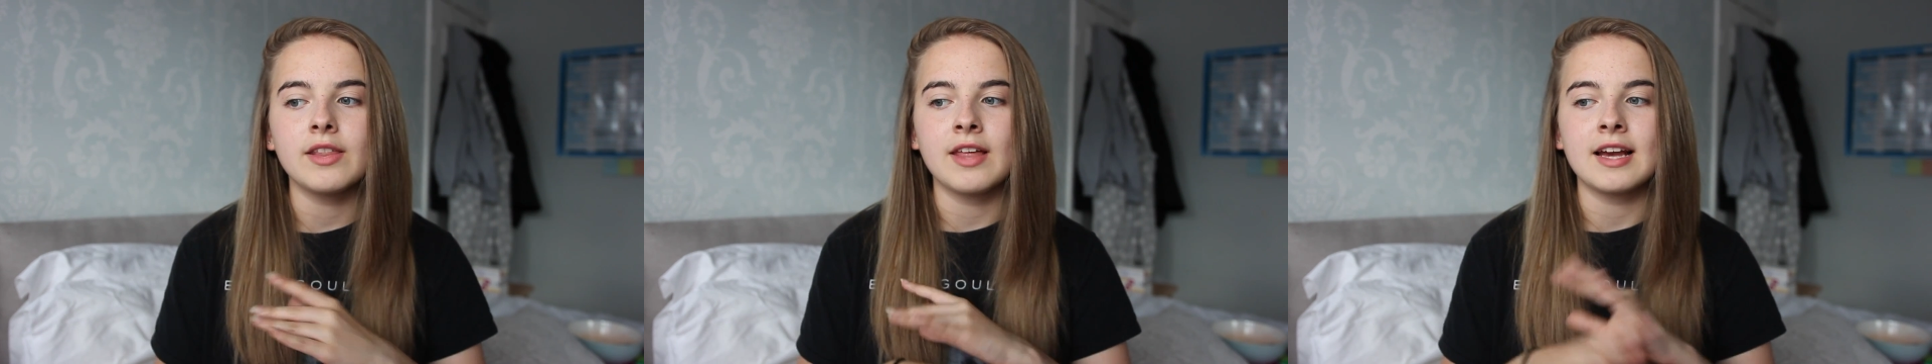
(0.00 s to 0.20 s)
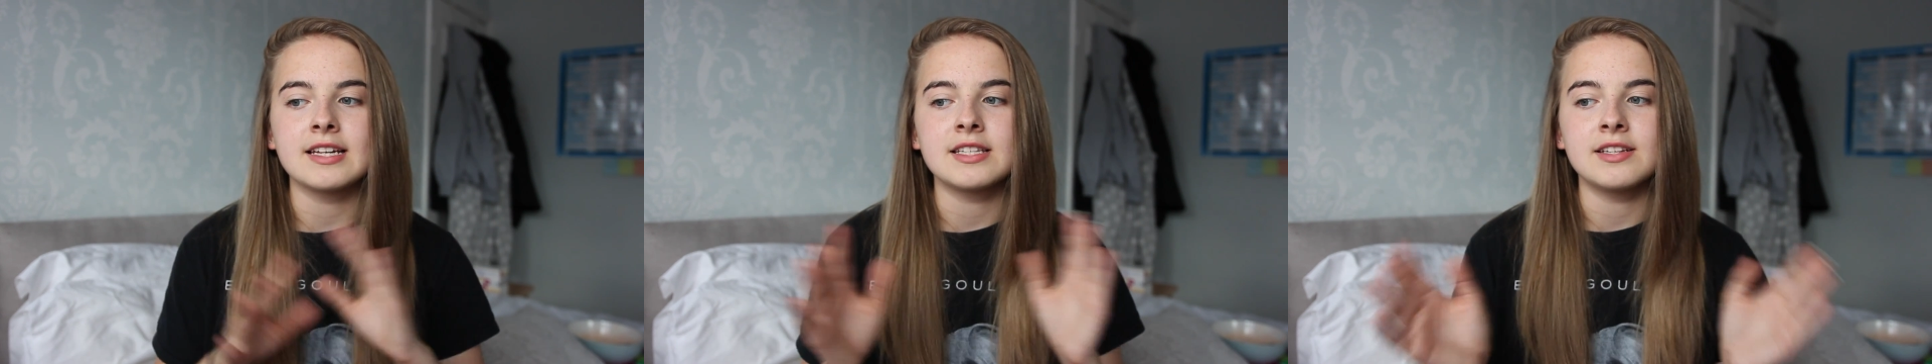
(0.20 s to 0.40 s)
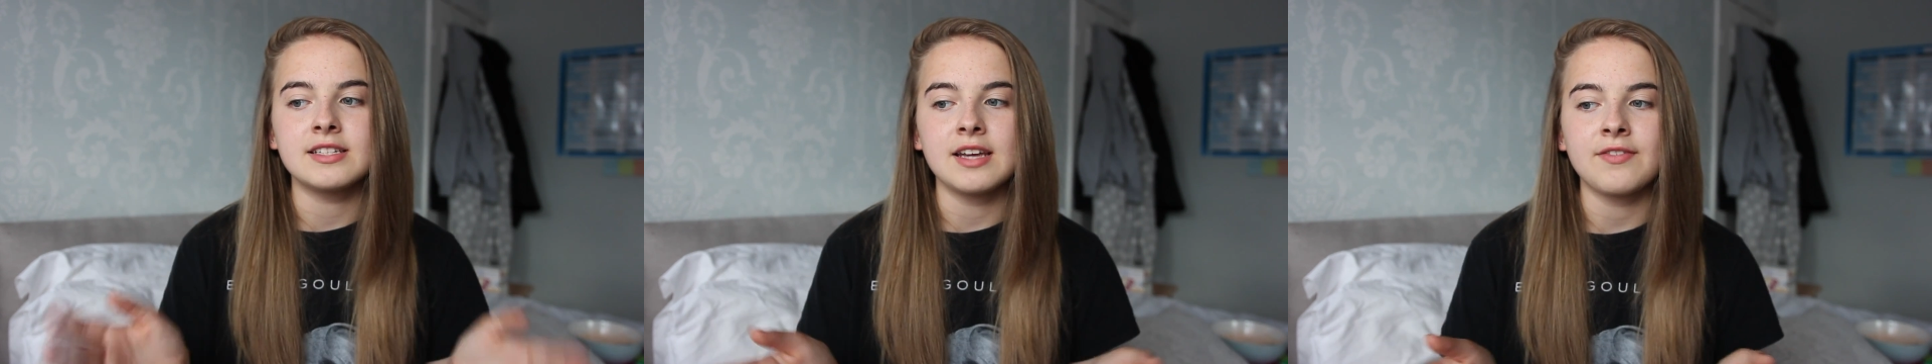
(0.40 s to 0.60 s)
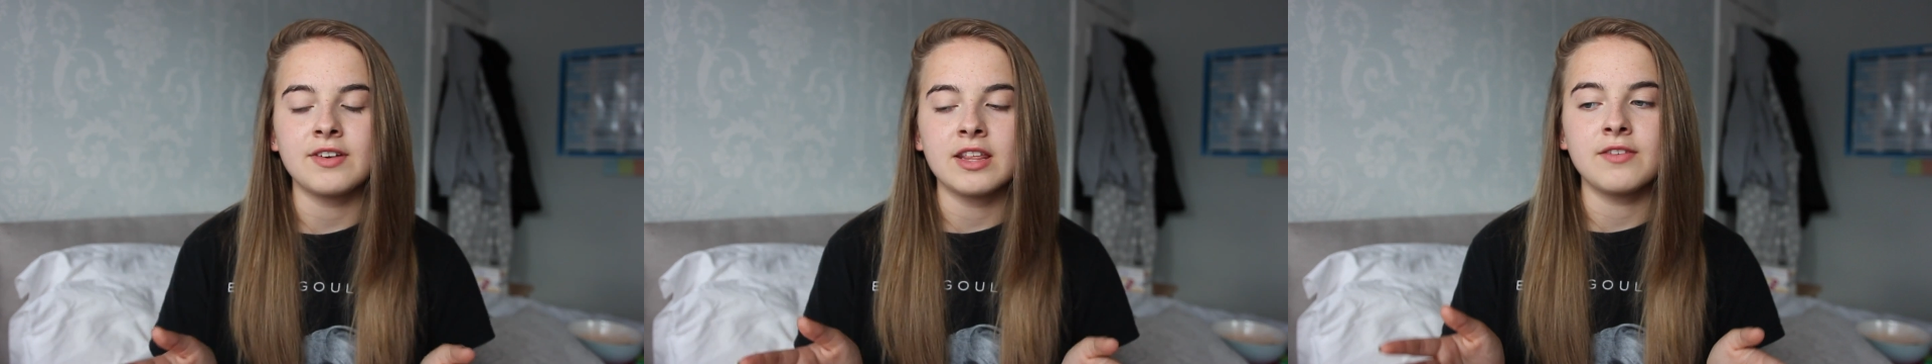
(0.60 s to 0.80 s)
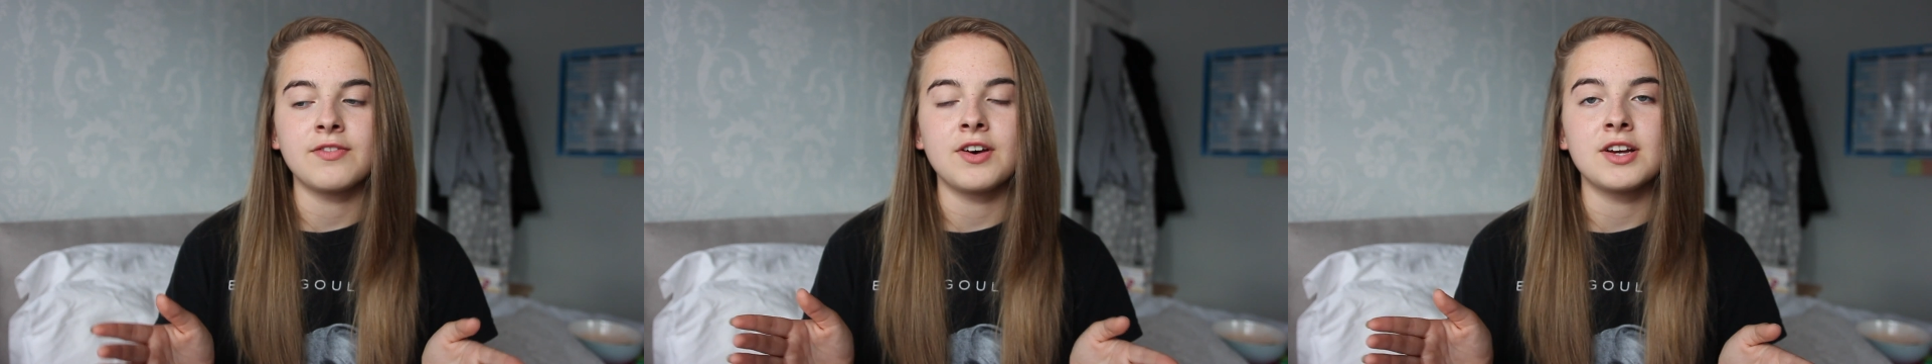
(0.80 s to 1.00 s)
That is
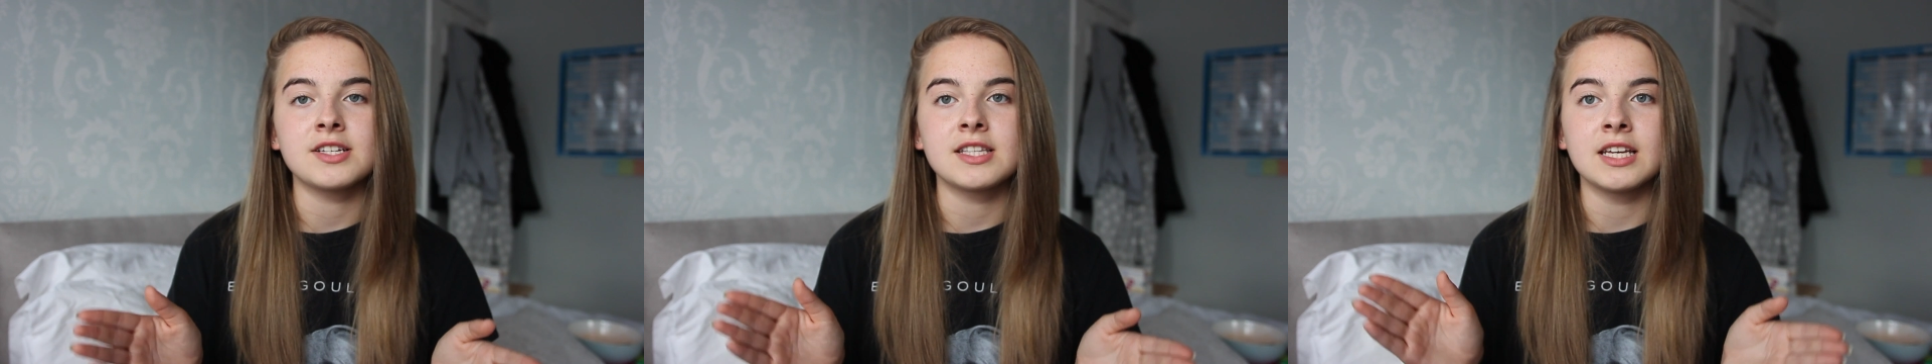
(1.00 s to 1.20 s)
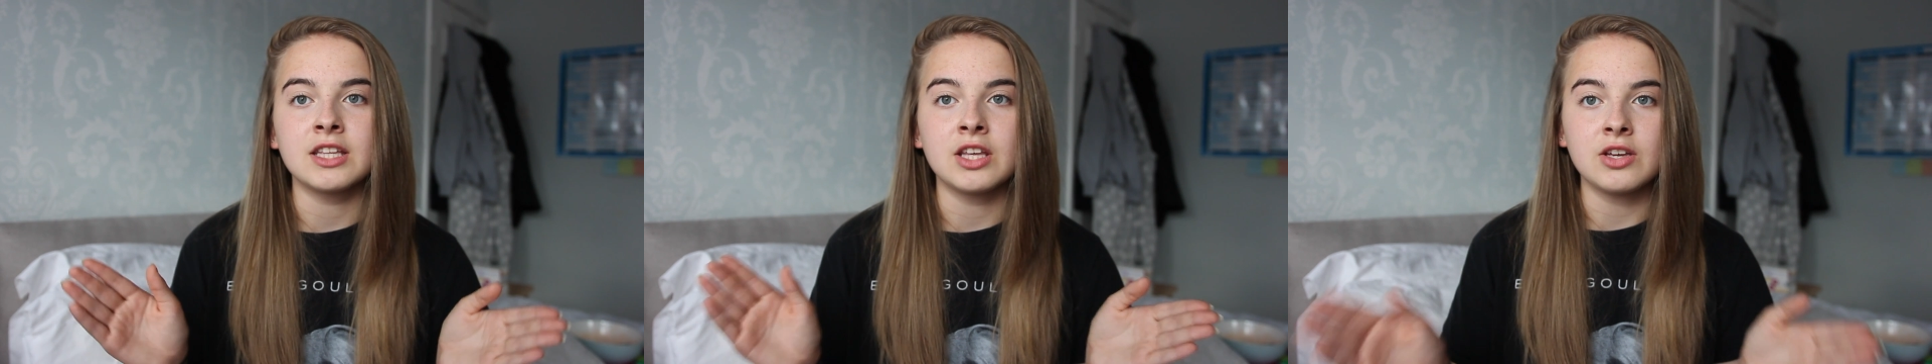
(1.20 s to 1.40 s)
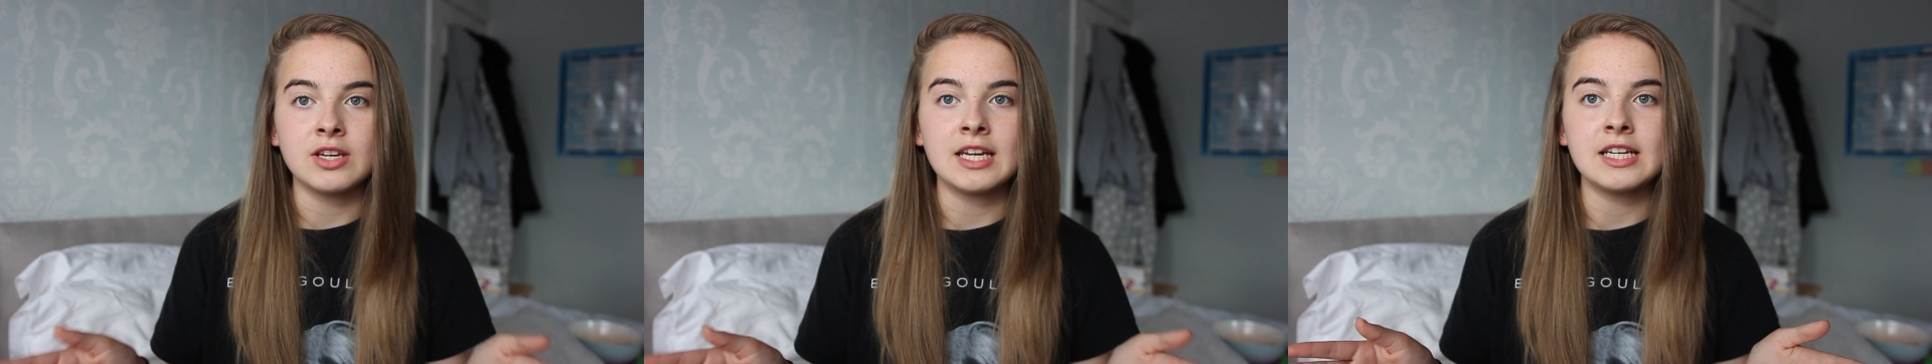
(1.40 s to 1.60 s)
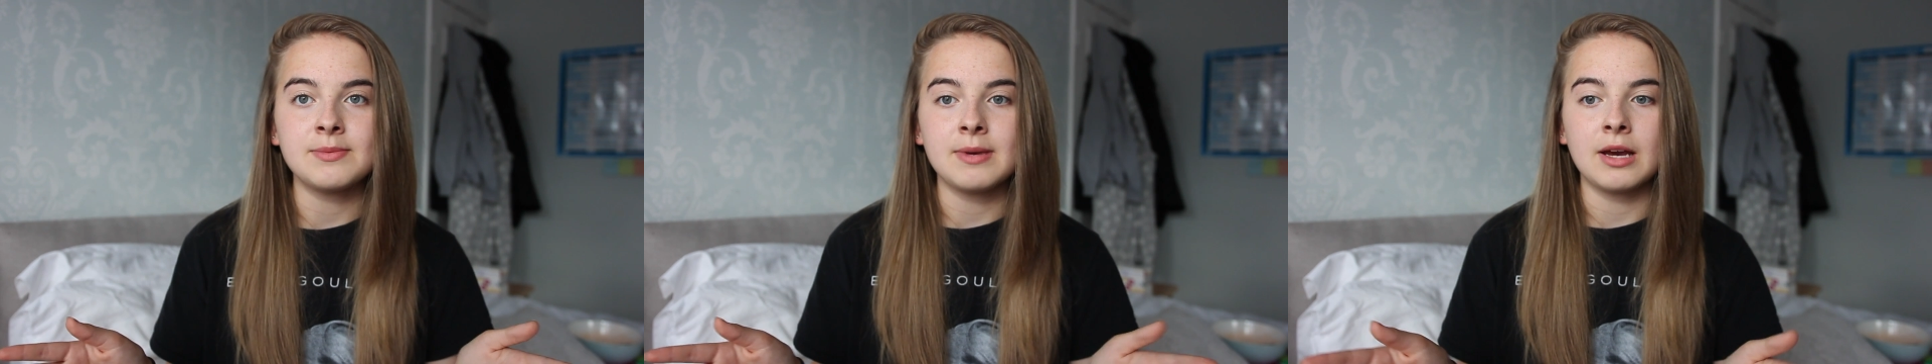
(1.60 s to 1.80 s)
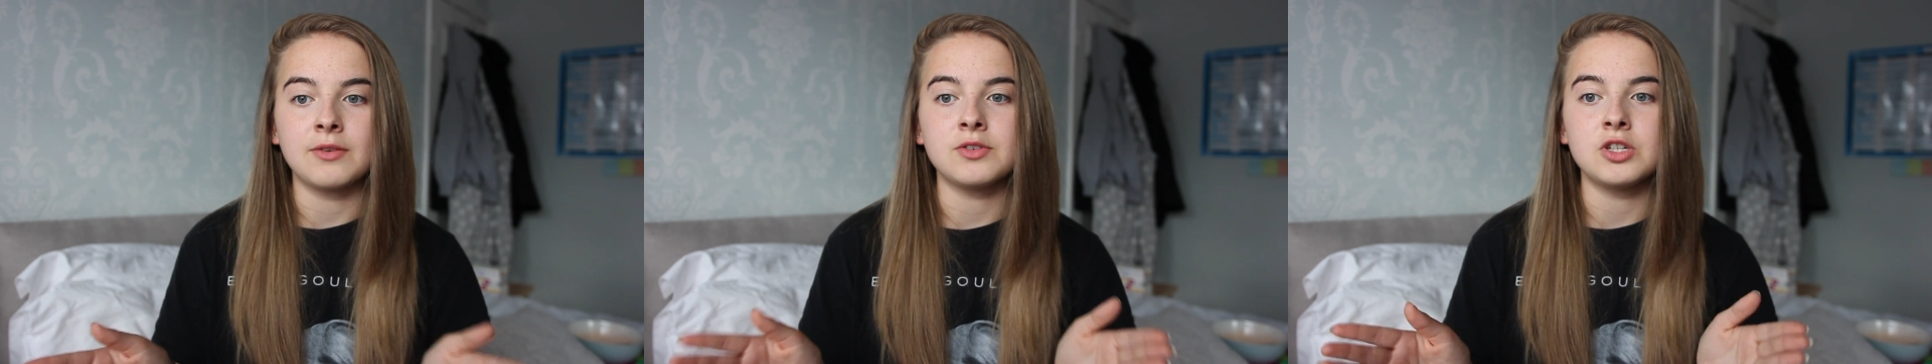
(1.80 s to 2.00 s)
definitely the first thing that you need to
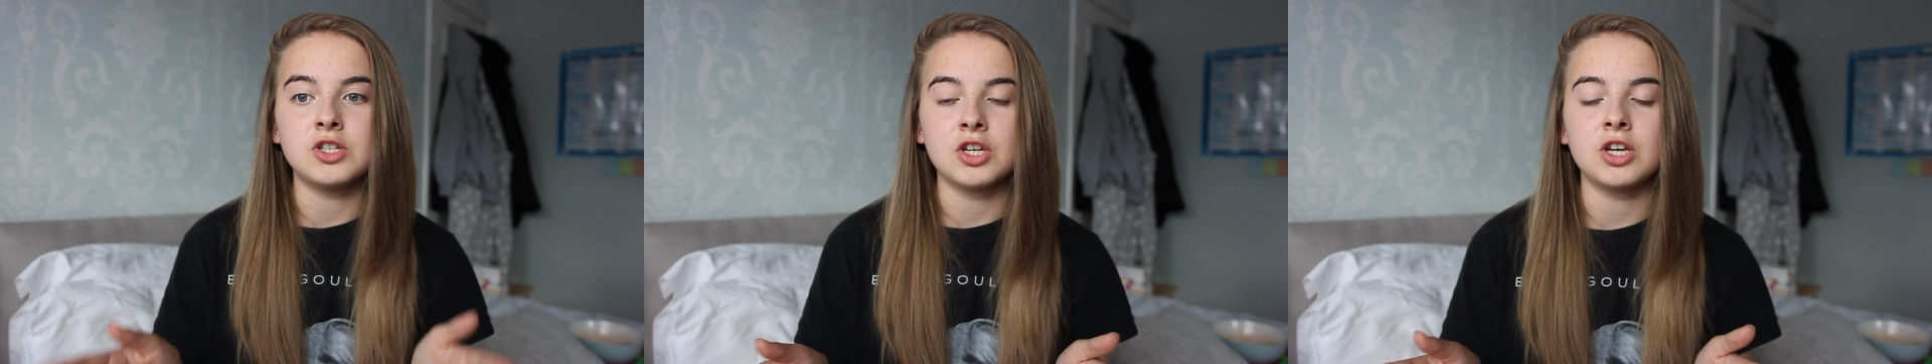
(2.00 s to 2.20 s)
be able to do,